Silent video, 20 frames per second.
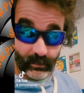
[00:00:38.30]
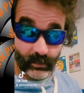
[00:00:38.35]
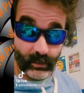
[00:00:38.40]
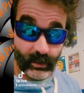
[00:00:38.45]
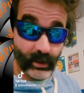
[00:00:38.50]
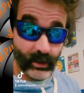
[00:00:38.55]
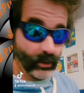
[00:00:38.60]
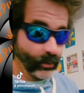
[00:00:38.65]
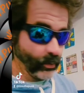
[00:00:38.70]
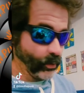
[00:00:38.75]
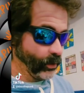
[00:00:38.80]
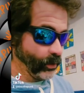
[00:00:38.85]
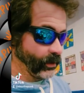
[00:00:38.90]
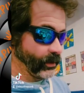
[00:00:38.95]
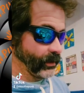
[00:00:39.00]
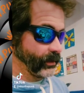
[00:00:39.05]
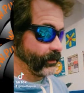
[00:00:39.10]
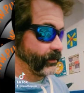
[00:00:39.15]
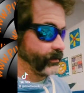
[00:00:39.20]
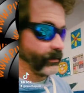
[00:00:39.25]
real
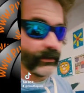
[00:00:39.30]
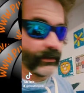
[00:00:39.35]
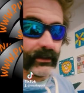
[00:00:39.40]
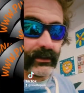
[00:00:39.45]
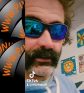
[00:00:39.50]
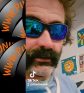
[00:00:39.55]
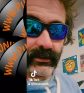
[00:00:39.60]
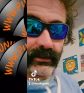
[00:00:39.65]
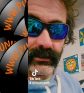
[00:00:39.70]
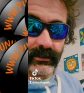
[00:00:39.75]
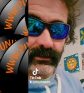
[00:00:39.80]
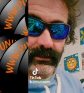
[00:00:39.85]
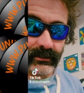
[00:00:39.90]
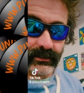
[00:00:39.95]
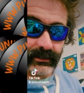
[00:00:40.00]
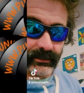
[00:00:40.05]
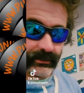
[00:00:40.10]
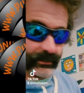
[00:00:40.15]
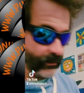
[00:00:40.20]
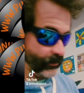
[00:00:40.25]
book, you know,
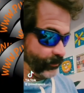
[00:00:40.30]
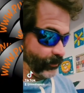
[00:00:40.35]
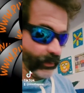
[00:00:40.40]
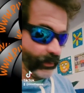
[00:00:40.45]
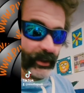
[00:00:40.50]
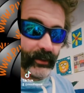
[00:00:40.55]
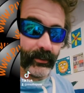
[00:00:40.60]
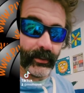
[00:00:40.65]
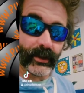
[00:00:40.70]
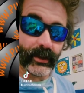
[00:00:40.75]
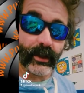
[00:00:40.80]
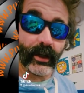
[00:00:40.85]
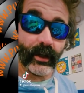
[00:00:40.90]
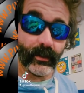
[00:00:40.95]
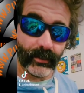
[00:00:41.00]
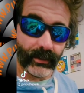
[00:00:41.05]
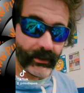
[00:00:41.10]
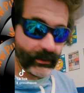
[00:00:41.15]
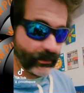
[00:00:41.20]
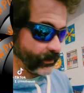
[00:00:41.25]
paper
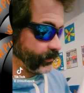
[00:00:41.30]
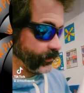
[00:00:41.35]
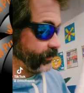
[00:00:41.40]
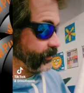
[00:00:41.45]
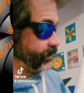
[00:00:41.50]
copy,